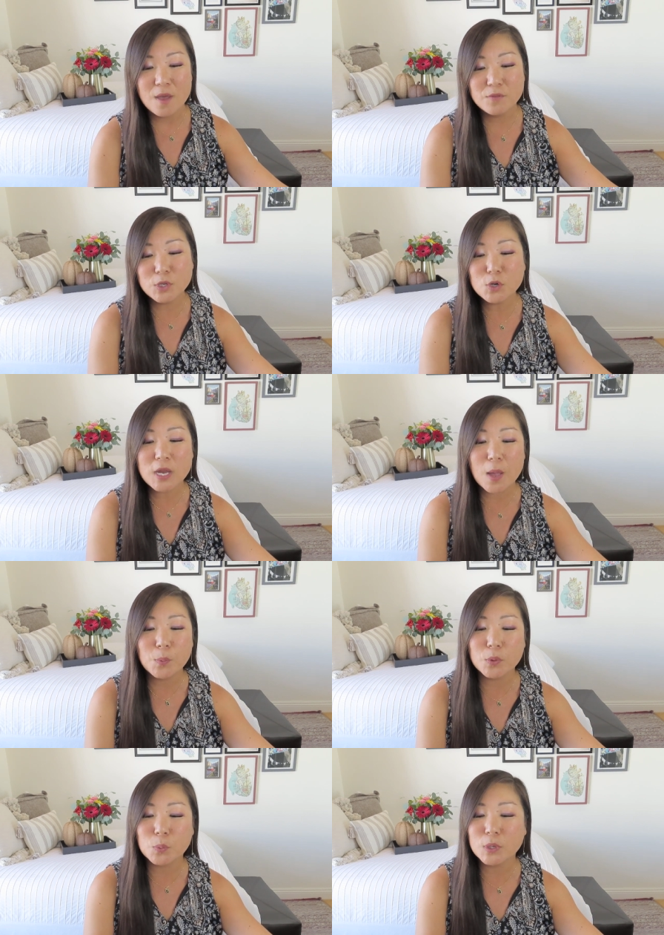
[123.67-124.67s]
Fill your
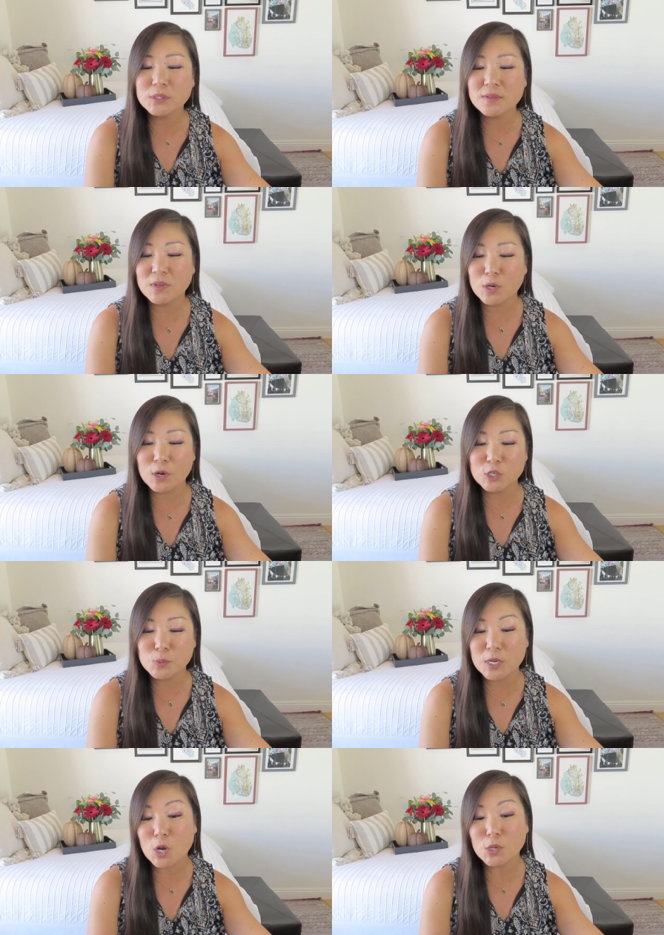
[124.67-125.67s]
cup with words of encouragement and